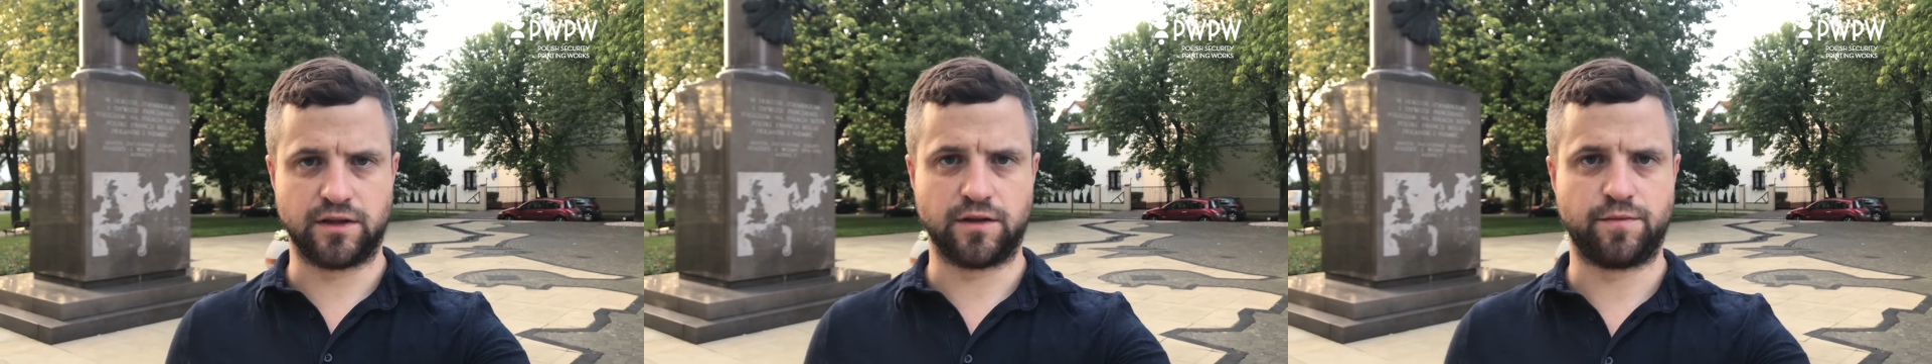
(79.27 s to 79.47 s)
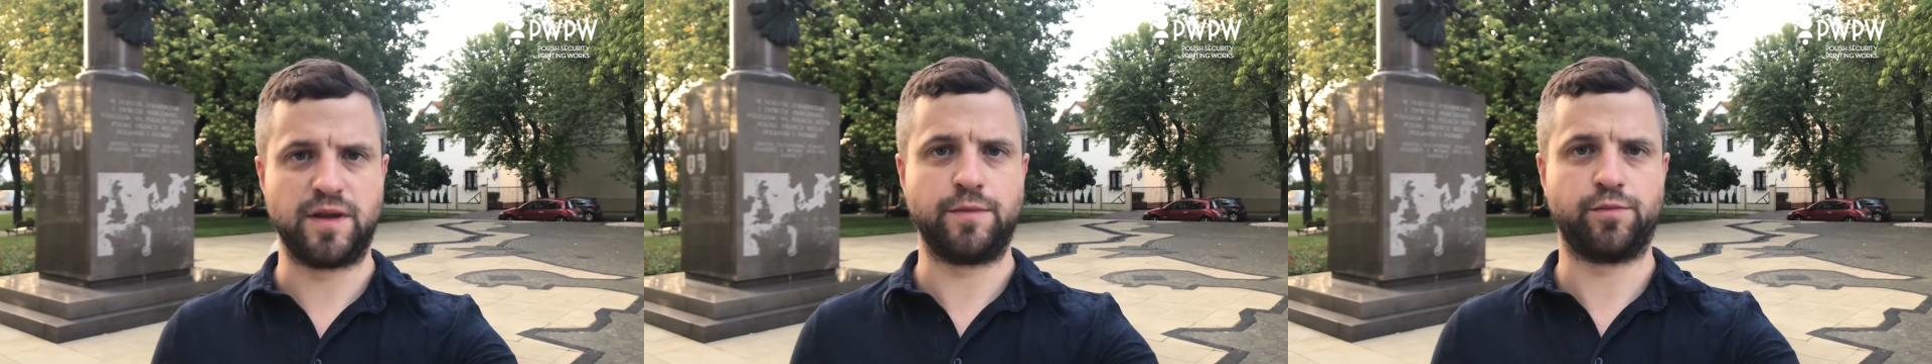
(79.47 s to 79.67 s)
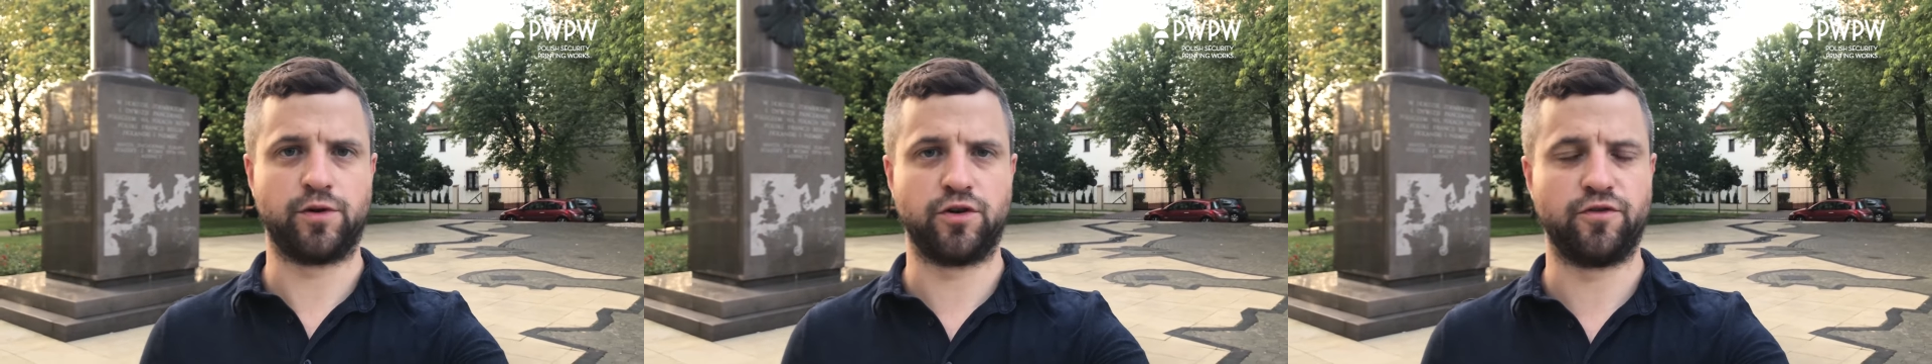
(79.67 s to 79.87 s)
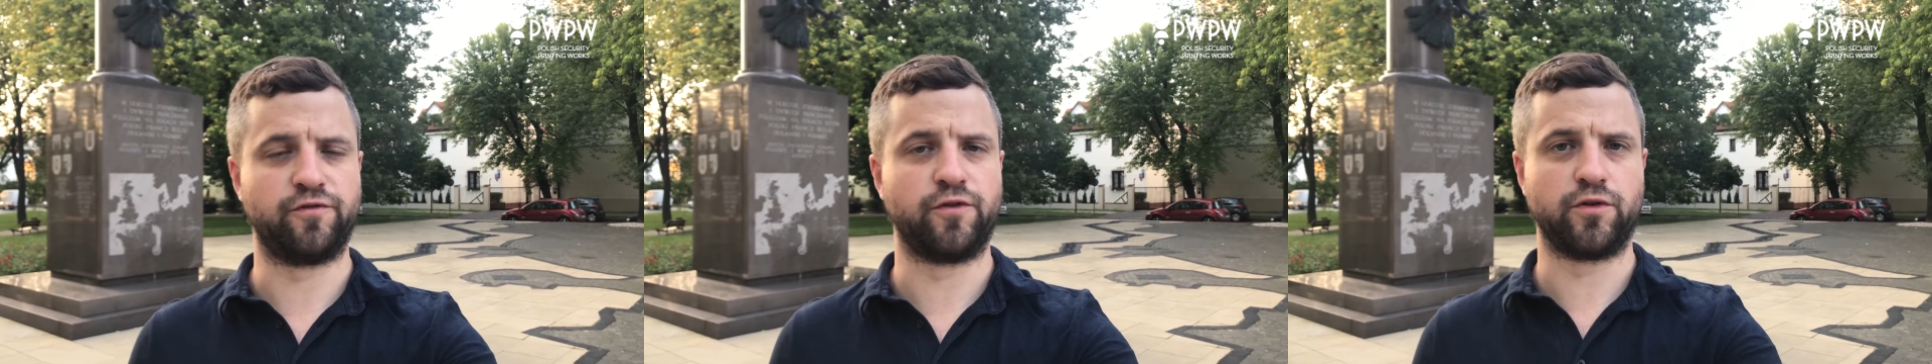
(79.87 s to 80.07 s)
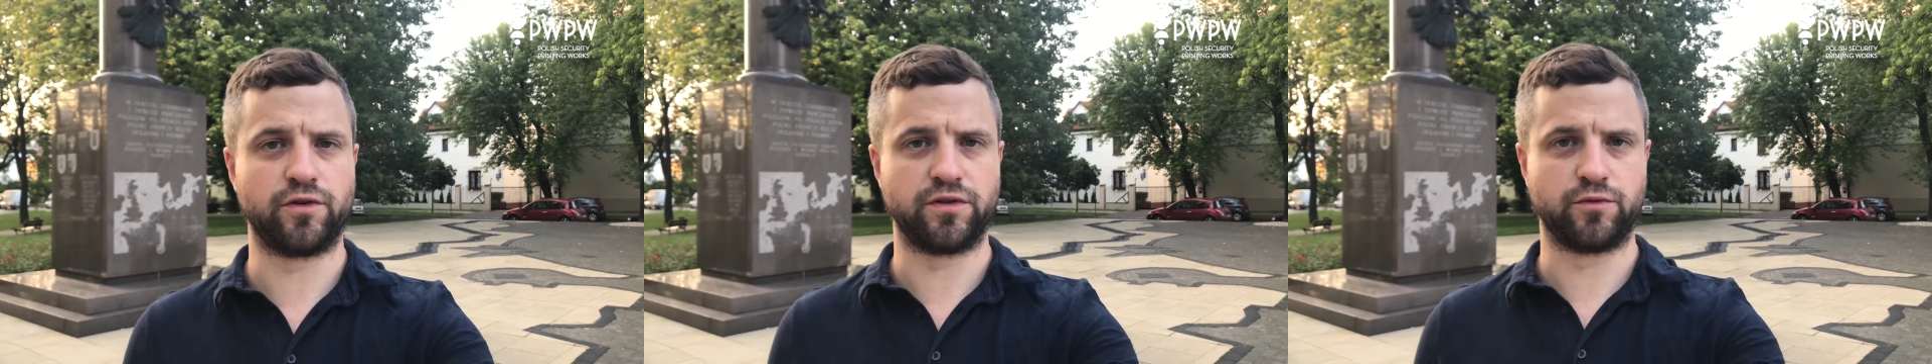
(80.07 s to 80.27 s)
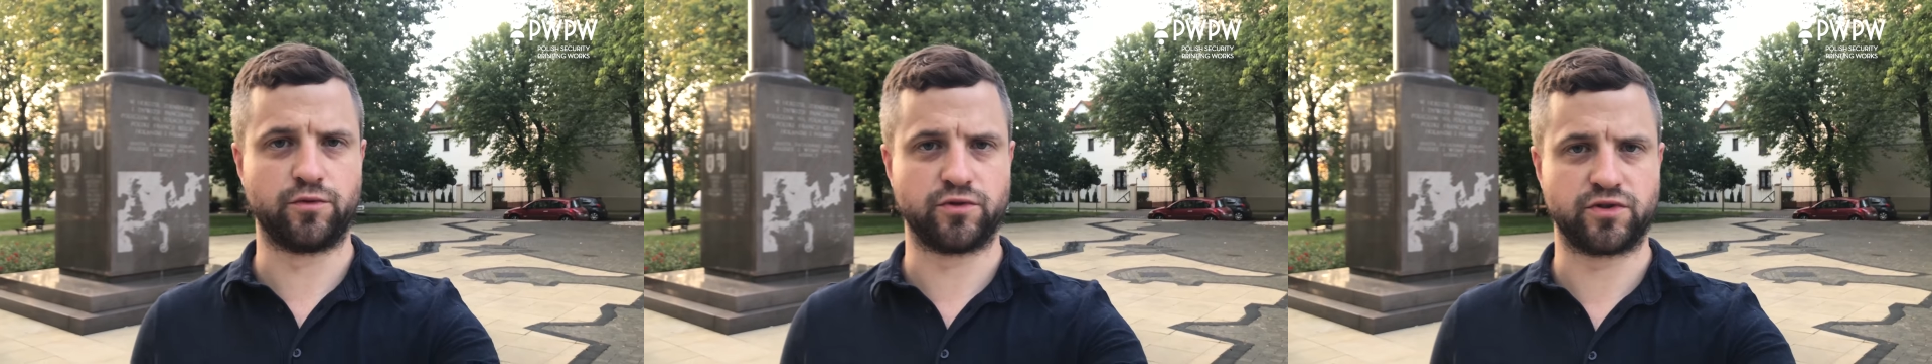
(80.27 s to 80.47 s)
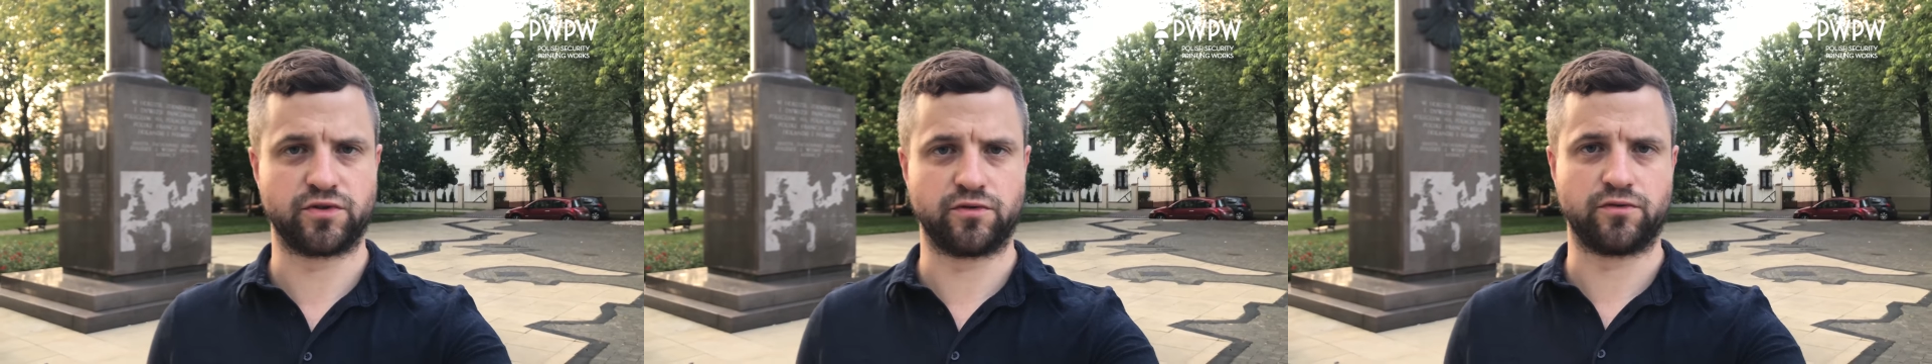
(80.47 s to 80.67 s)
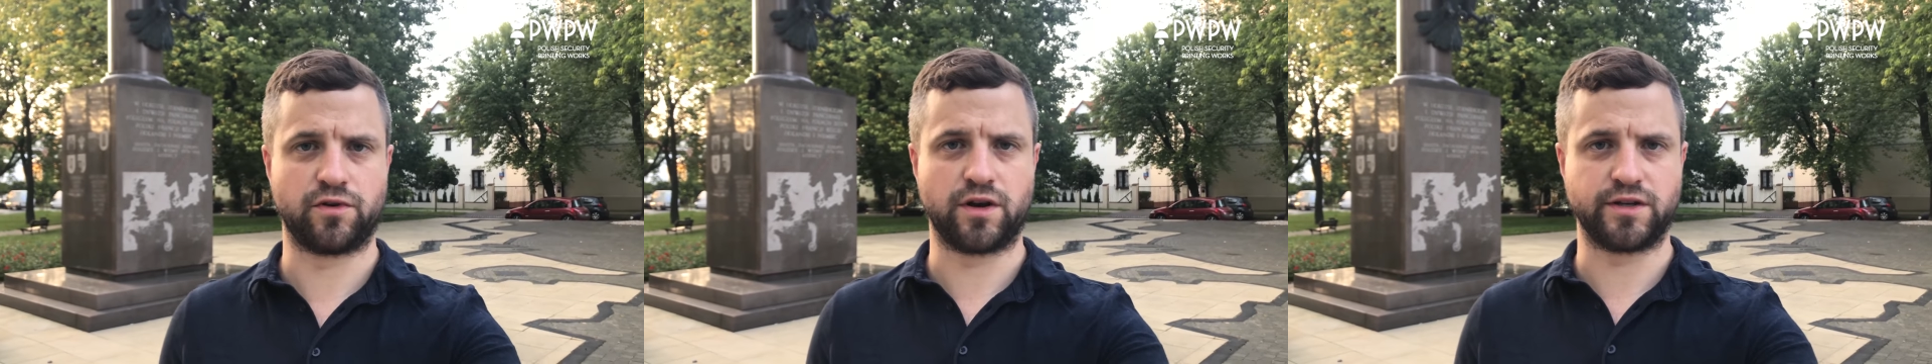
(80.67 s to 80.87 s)
the people who fought in the
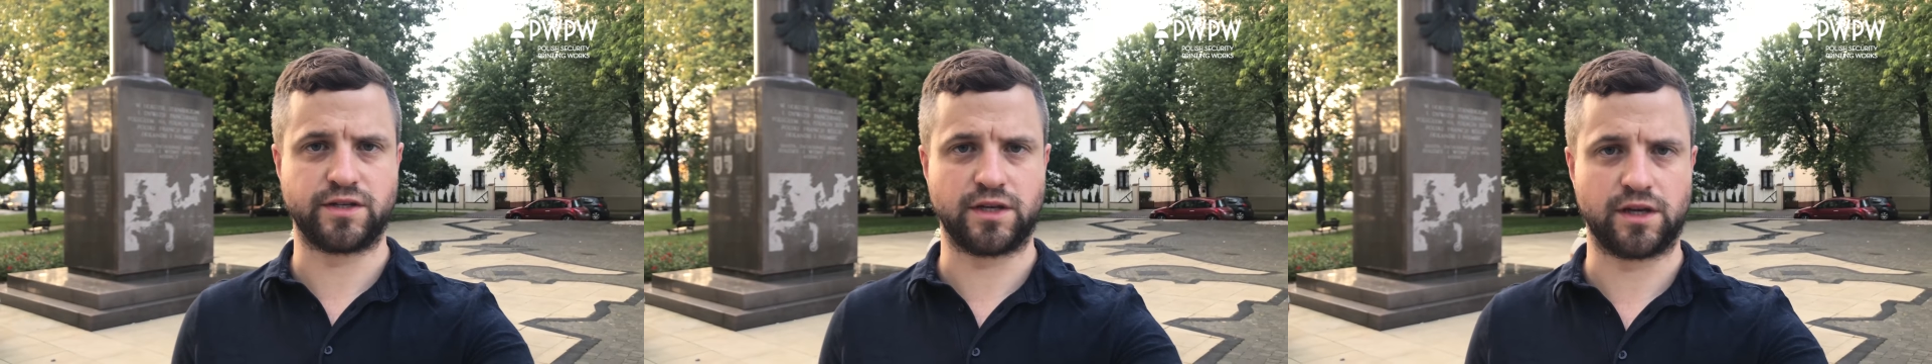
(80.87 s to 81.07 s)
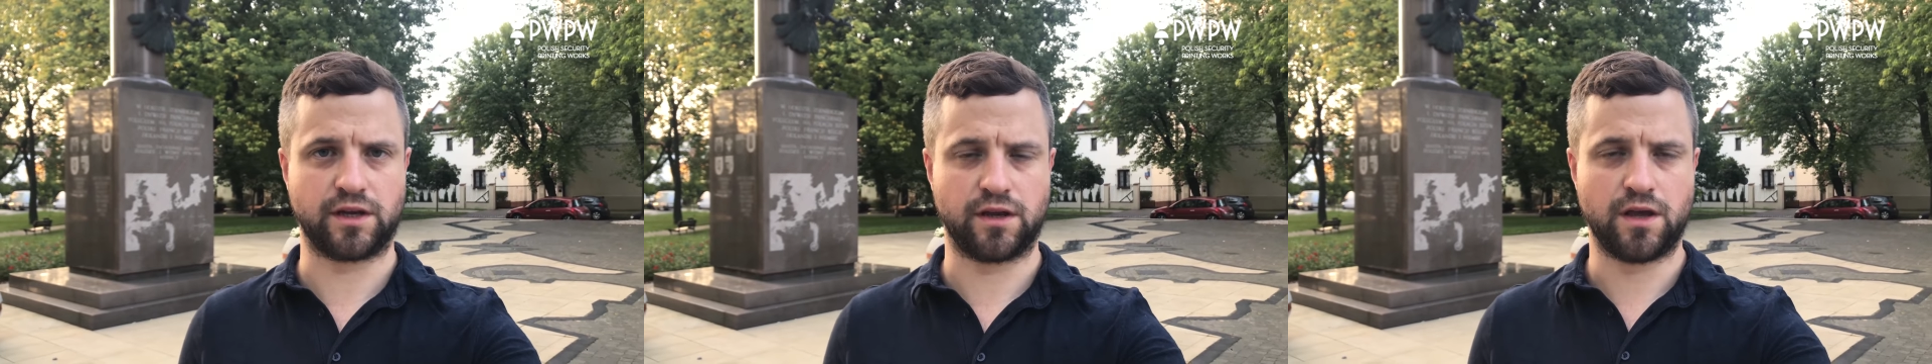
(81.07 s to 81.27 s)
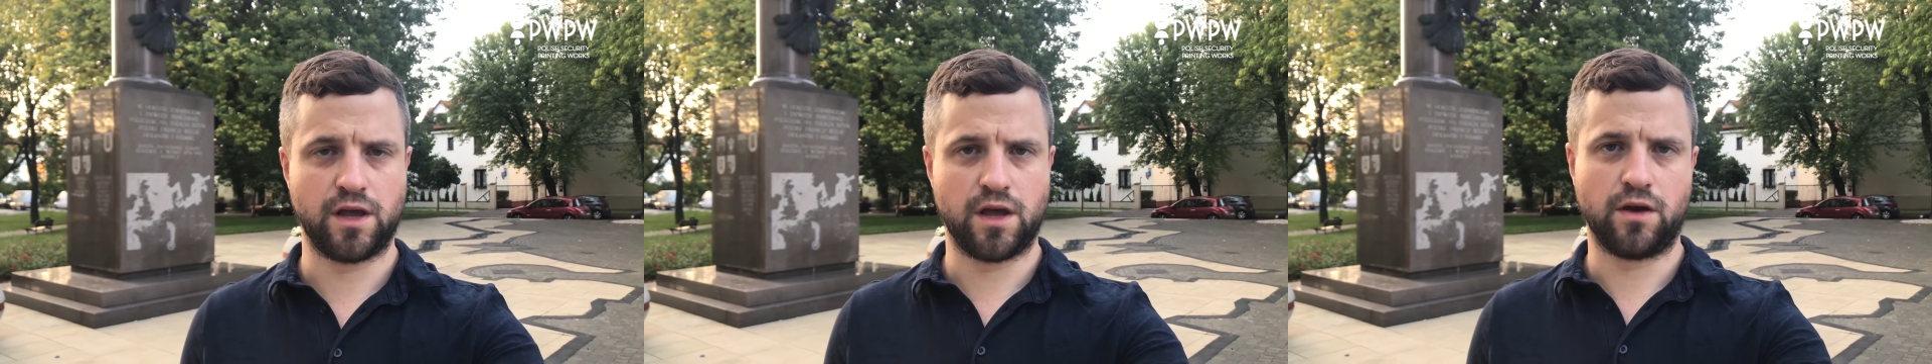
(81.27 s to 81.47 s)
Warsaw Rising